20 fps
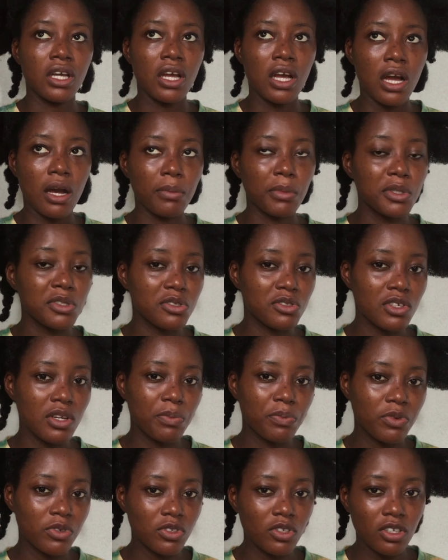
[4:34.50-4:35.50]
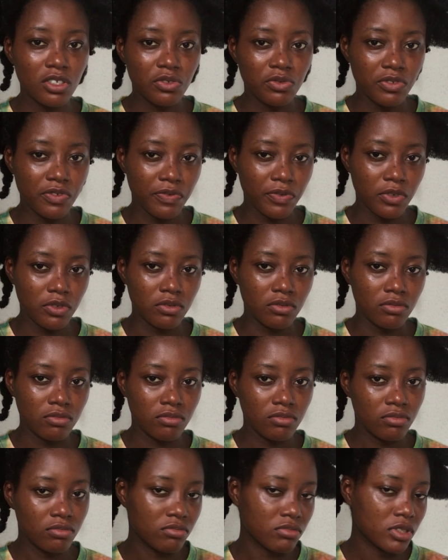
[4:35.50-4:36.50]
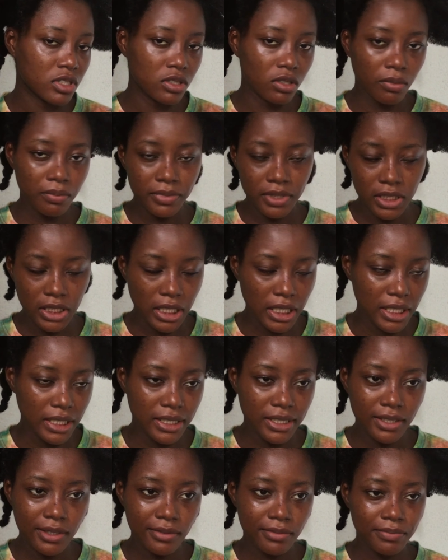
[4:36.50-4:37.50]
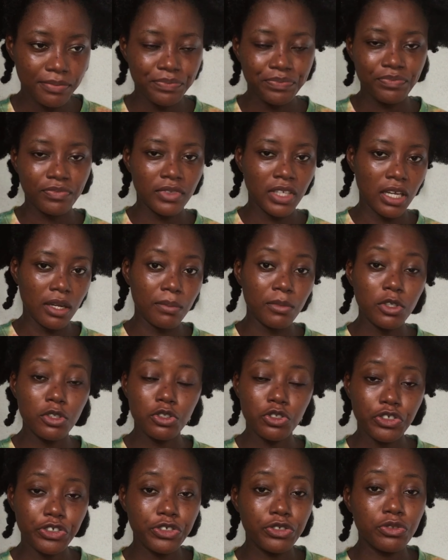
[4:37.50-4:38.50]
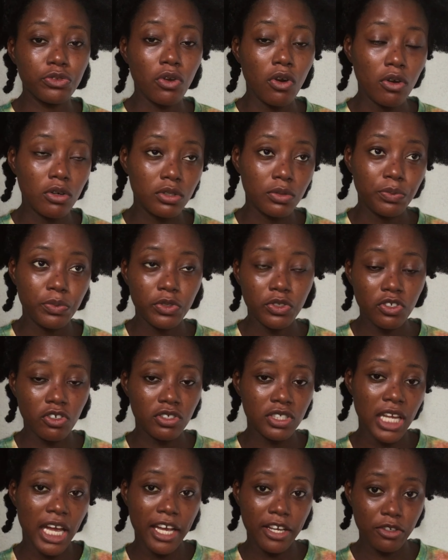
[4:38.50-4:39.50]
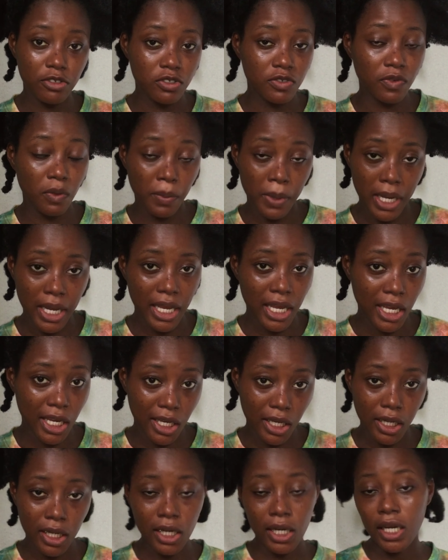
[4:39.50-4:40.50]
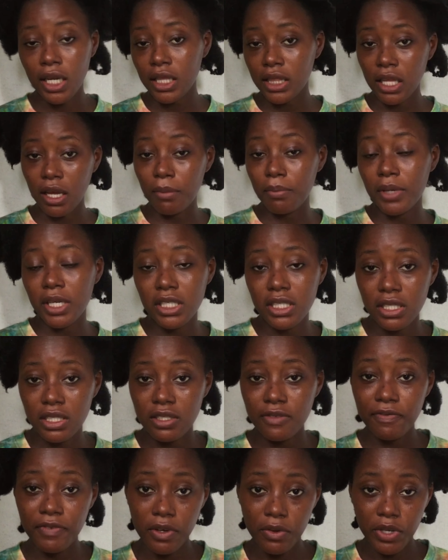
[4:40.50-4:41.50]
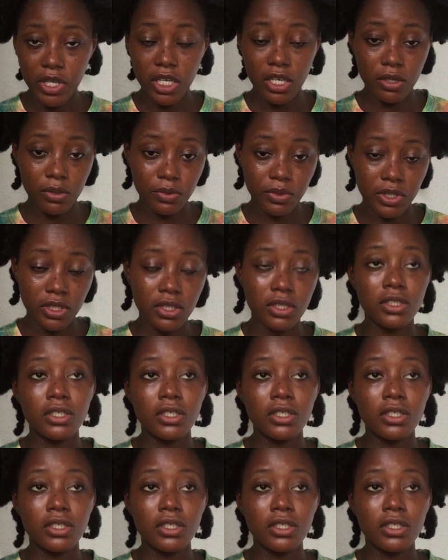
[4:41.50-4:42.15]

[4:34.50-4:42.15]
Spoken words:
I'm going to do a product review someday. I'm going to show you all the products I use for my hair that makes it very healthy.